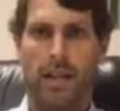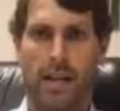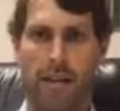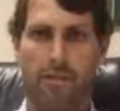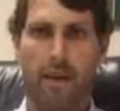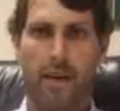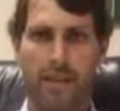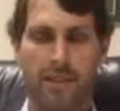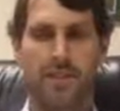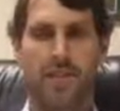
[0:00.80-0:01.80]
Hey everybody,
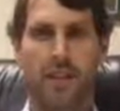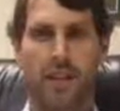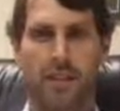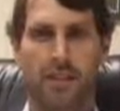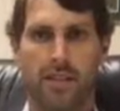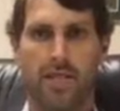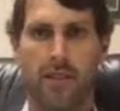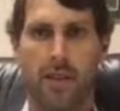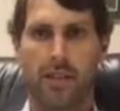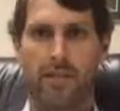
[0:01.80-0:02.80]
this is John Oxley
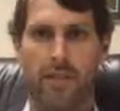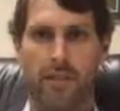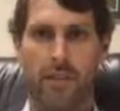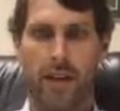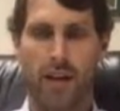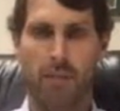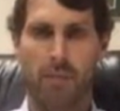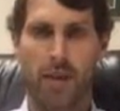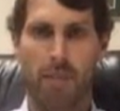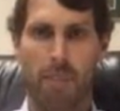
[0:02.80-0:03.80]
from Huntington Physical
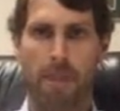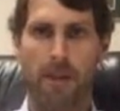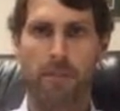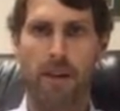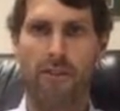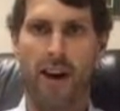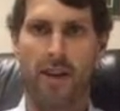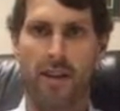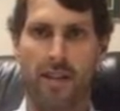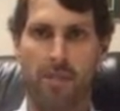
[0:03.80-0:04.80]
Therapy, doing my
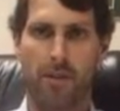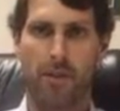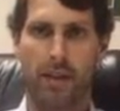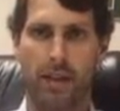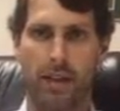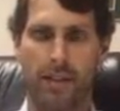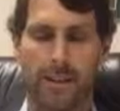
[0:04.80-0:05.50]
Friday tip of the week.